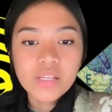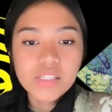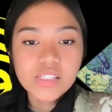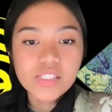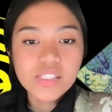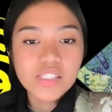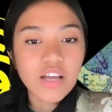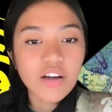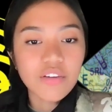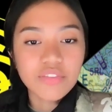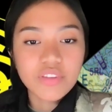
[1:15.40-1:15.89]

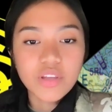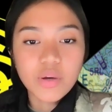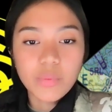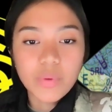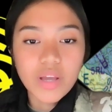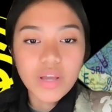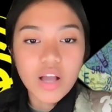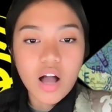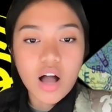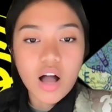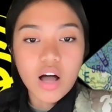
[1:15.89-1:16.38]
stuff that
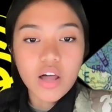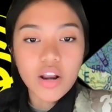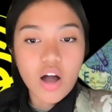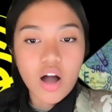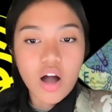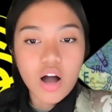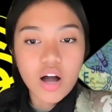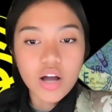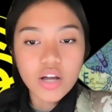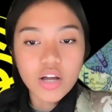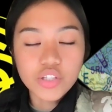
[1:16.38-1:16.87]
we caught
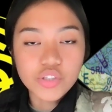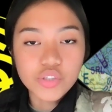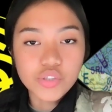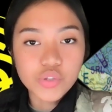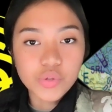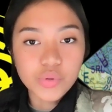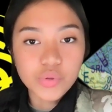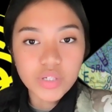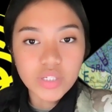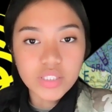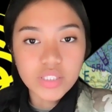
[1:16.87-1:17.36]
on
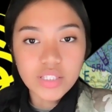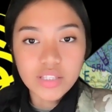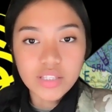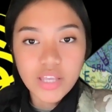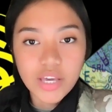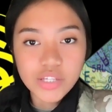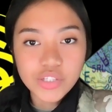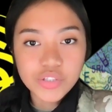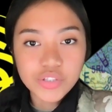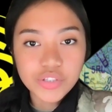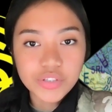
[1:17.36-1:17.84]
during the
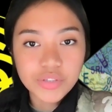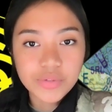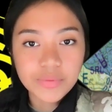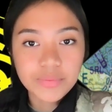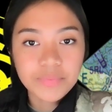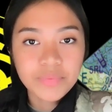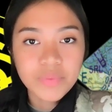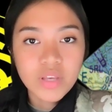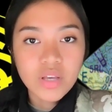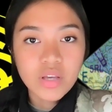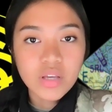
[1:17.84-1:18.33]
lecture,
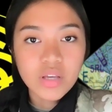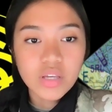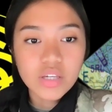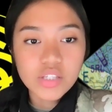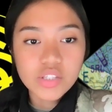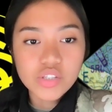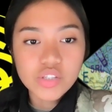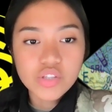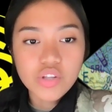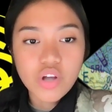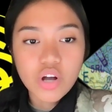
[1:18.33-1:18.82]

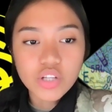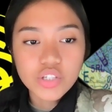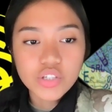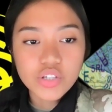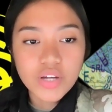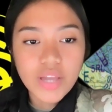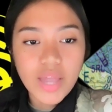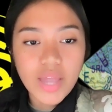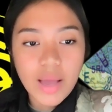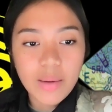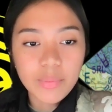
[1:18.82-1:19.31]
because
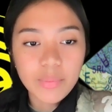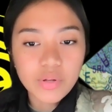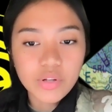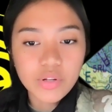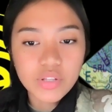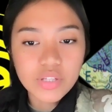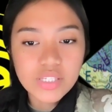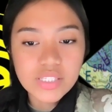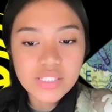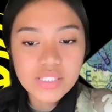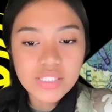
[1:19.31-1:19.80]
Dr.
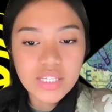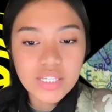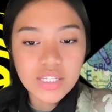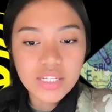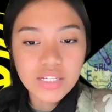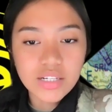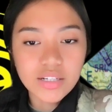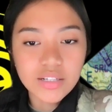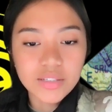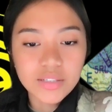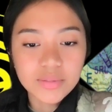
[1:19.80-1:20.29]
Campbell is
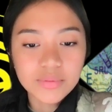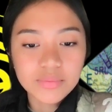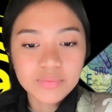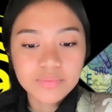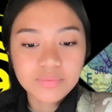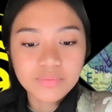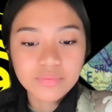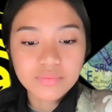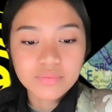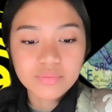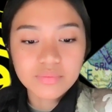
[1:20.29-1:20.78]
gonna
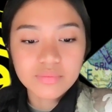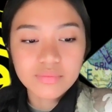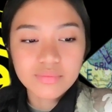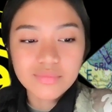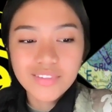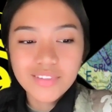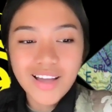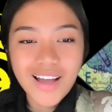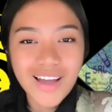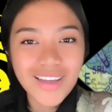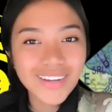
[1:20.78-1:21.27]

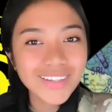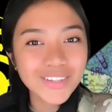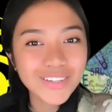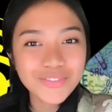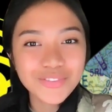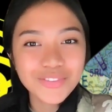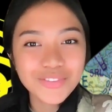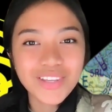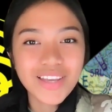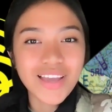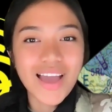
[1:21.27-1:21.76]
kind of
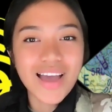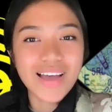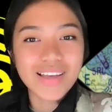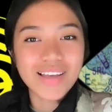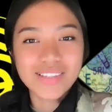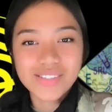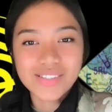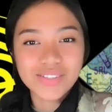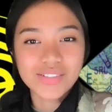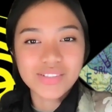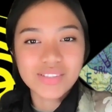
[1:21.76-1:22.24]
give you the
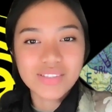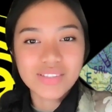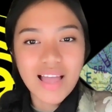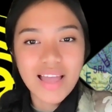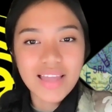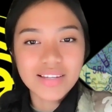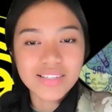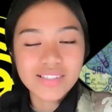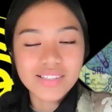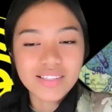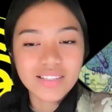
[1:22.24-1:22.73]
answers
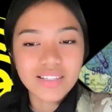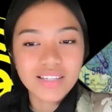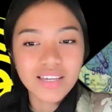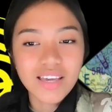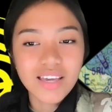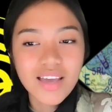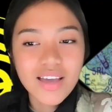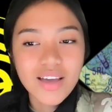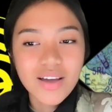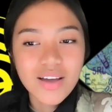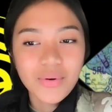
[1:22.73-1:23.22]

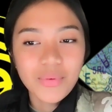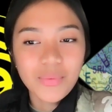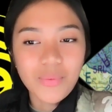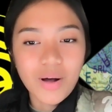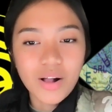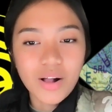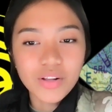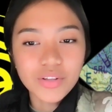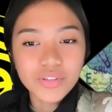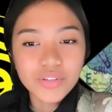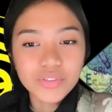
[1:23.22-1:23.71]
honestly
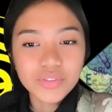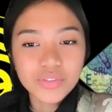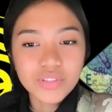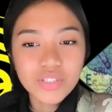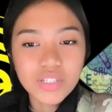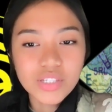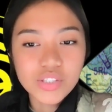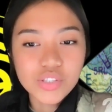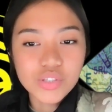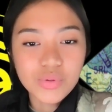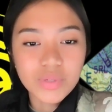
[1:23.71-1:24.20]
while
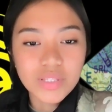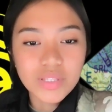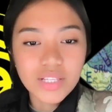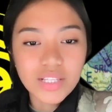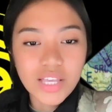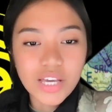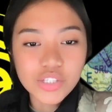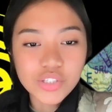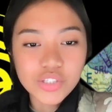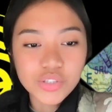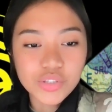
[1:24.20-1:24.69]
he's doing the
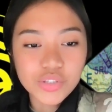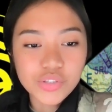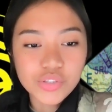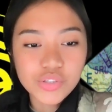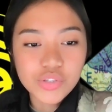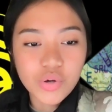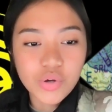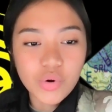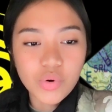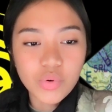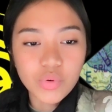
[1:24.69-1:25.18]
lecture.
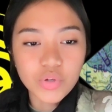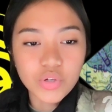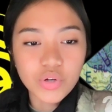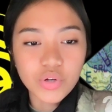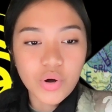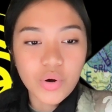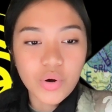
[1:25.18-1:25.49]
So